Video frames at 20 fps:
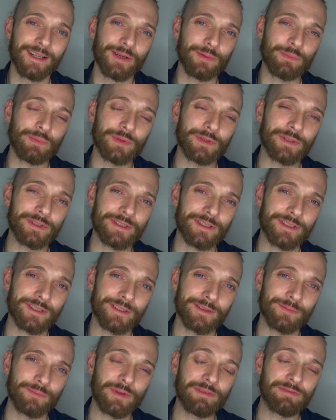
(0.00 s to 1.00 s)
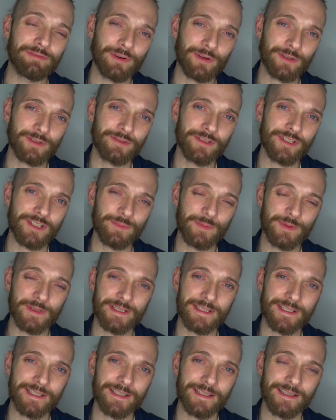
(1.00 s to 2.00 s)
but before
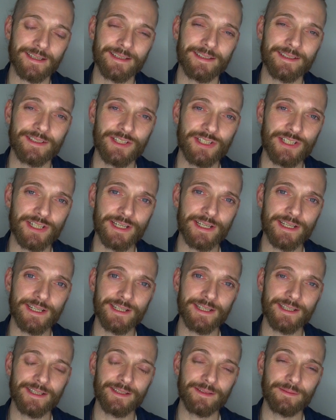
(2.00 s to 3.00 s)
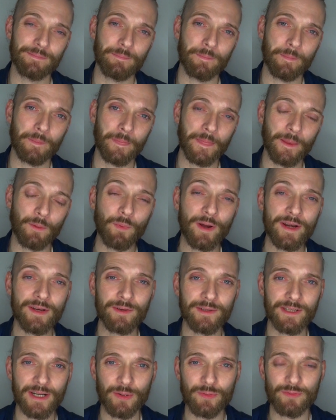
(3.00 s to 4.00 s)
Christmas she went
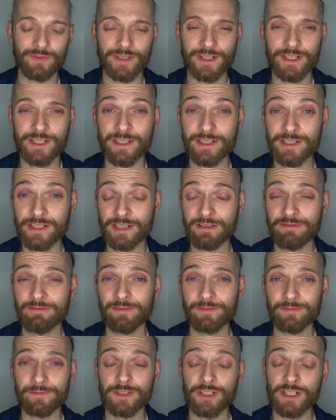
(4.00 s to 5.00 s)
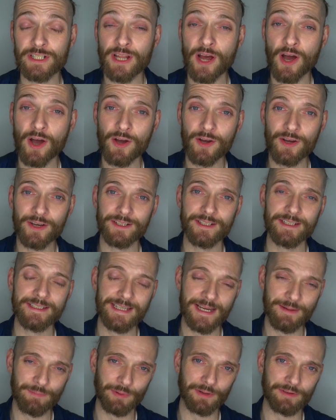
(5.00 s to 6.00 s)
on outreach, and she'd heard a
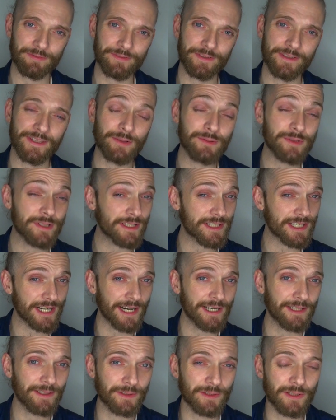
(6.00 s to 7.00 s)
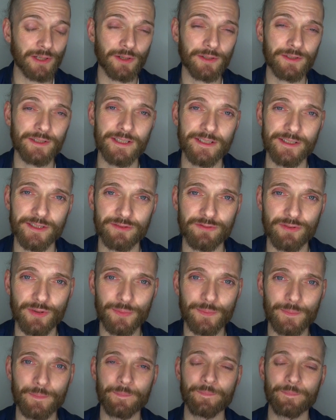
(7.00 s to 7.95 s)
tip-off that there was a child locked in a room.